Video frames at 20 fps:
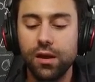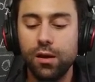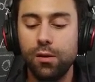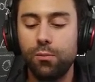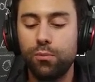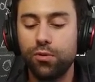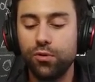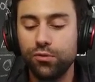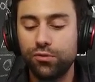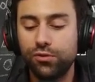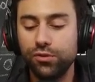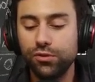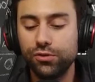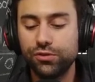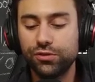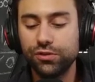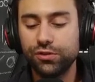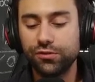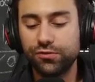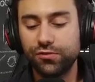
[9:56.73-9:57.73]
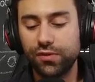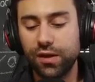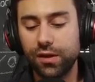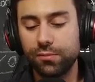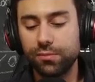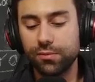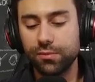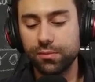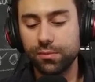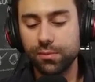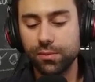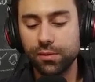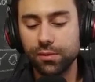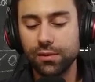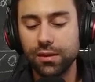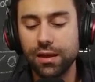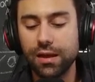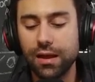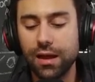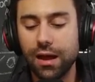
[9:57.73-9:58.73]
produces
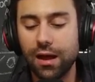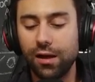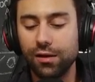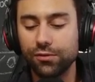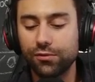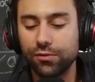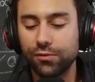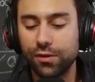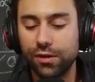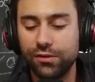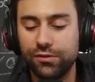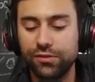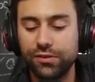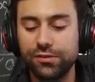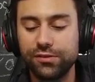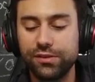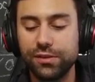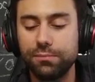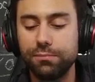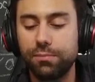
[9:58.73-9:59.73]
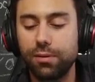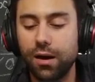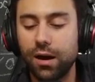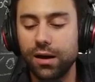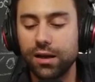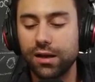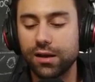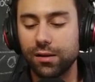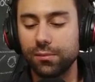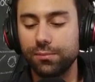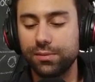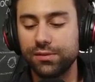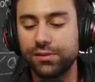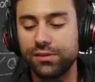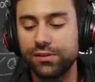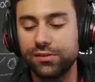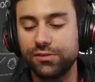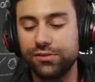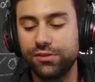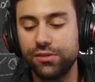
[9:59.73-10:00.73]
favorable alterations in body
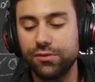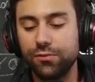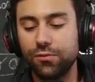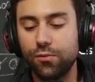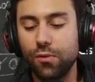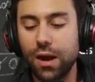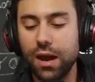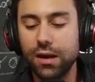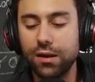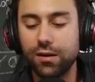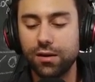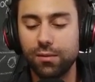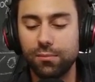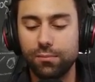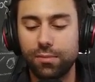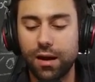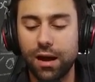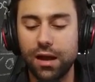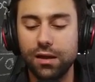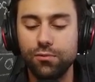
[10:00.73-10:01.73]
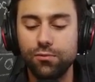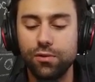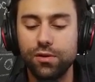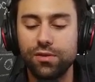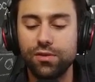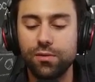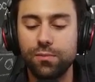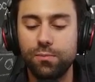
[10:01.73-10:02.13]
composition when combined with a